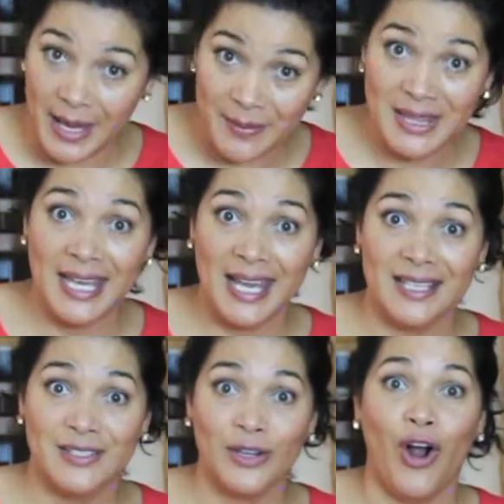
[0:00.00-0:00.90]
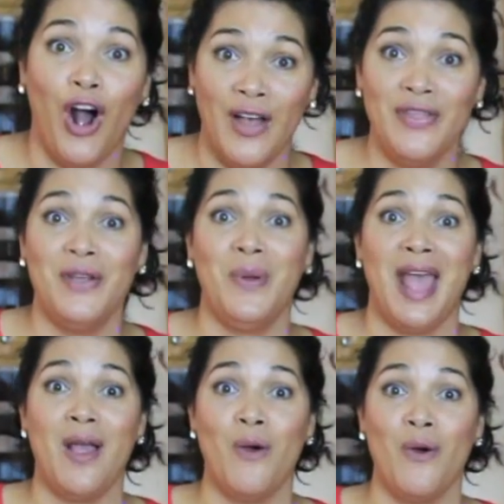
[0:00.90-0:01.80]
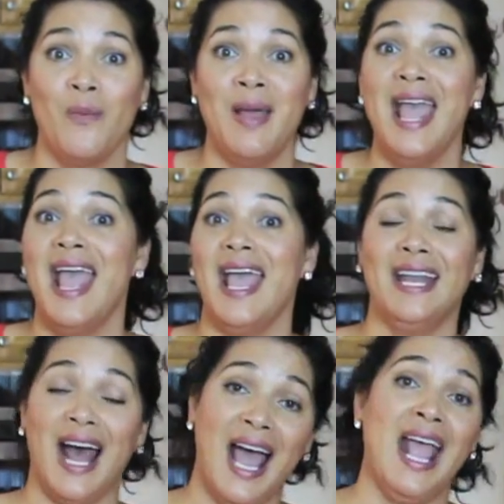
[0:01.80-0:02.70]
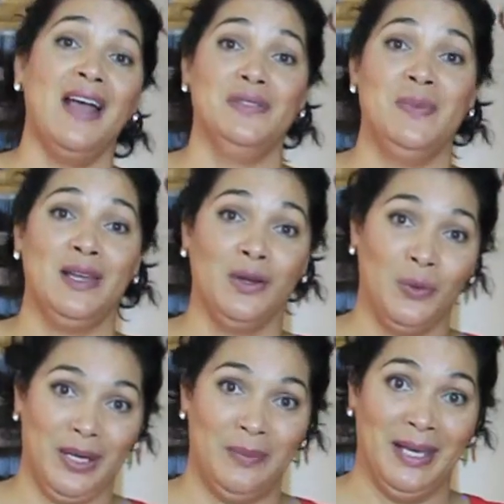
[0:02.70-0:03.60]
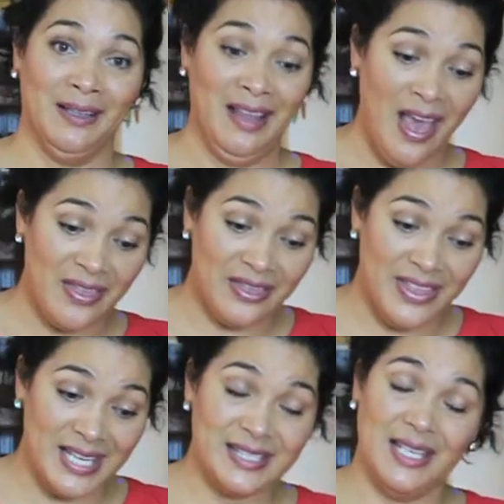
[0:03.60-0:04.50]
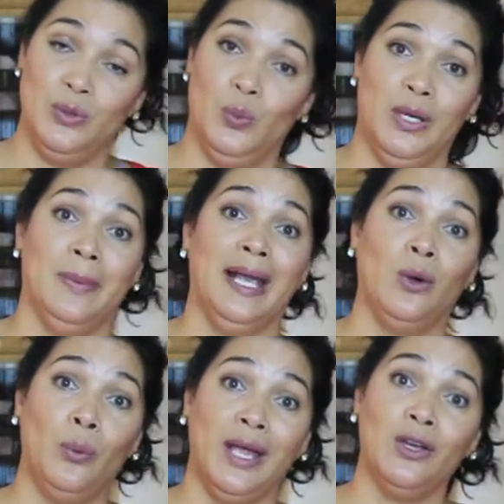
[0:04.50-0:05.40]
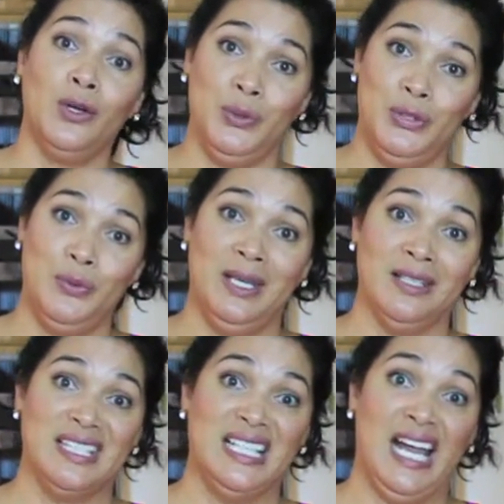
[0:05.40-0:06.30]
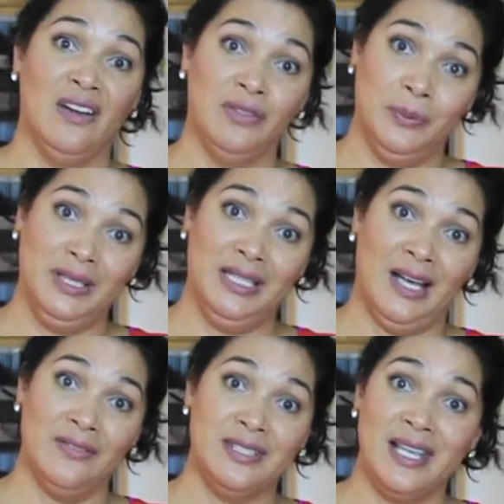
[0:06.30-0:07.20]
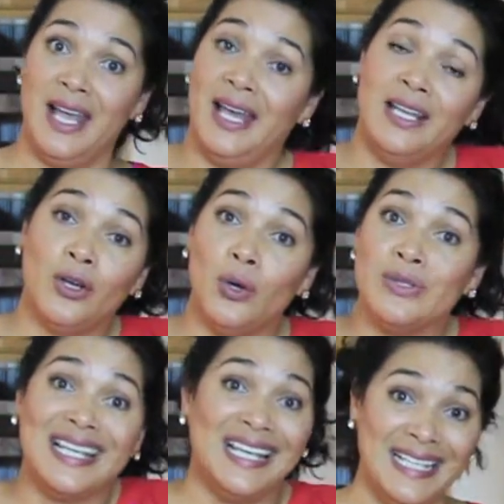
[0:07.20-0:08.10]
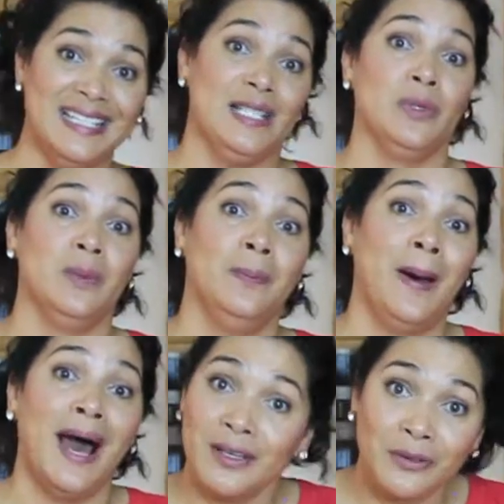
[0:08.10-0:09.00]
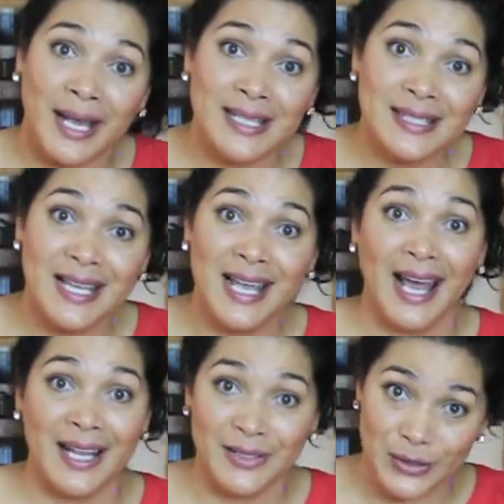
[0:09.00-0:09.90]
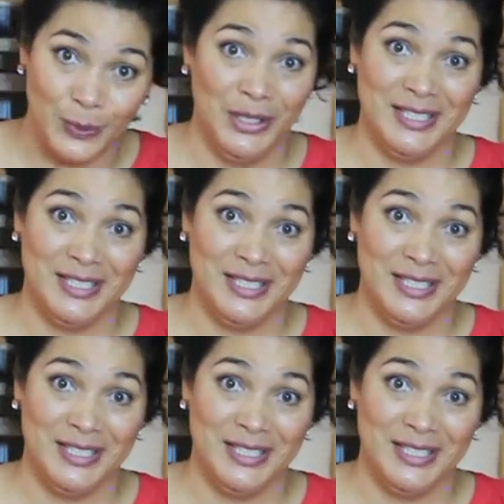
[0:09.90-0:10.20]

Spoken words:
him and the kids are on their way home and I have to make a quick meal. This is one of my quick go-to meals that everyone loves, and it goes easy with a pot of rice and a small